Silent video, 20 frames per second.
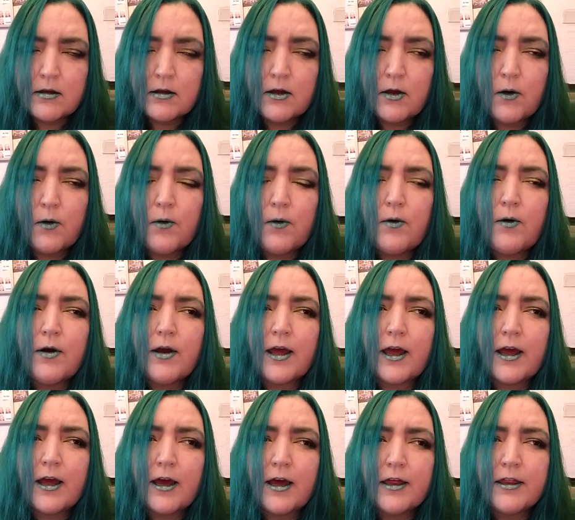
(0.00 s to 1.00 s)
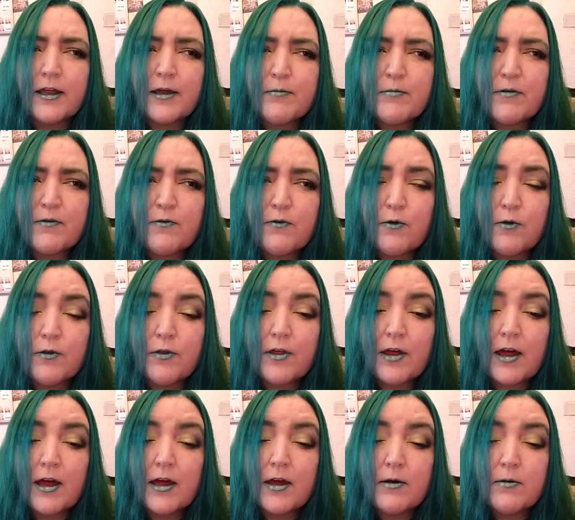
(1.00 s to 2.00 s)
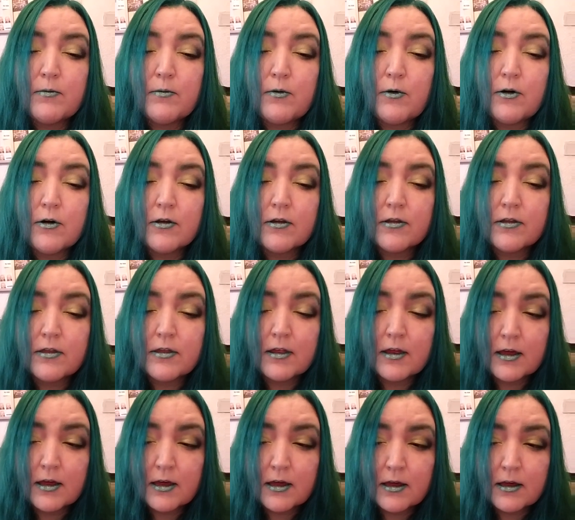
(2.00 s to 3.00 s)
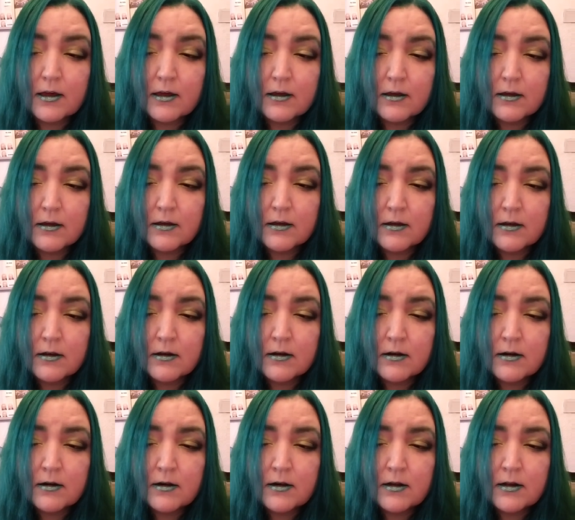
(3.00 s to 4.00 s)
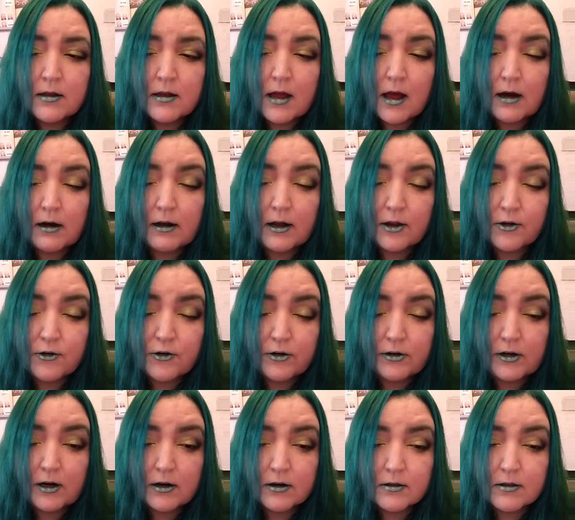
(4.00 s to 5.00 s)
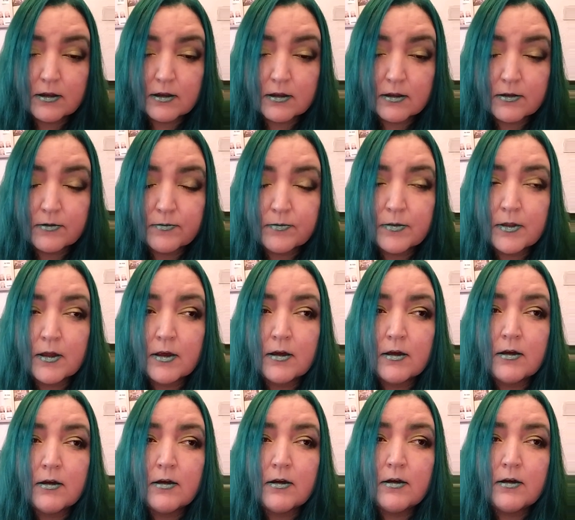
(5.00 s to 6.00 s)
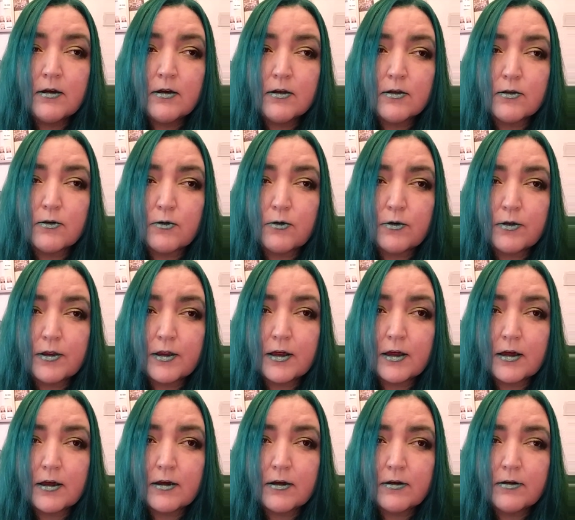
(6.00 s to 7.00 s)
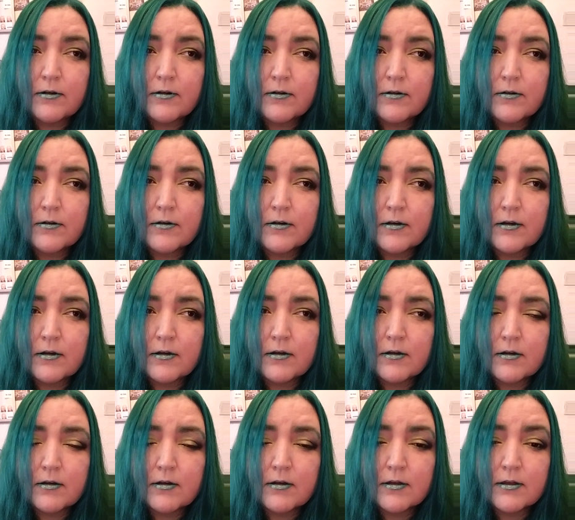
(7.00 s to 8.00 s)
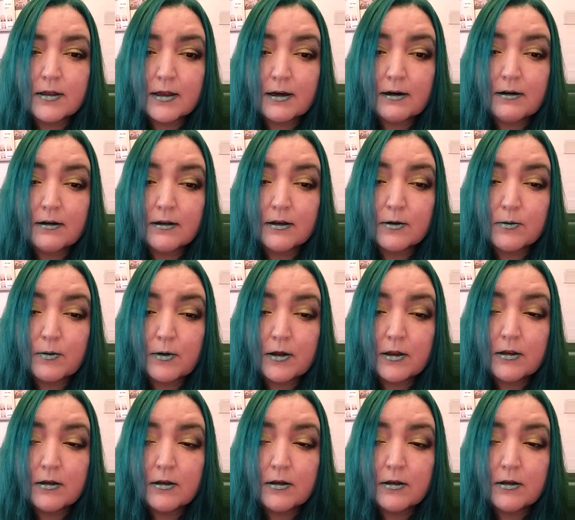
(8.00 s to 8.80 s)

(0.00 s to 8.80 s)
Oh yeah, I think before that it was the Electroluxes. So the cylinder one.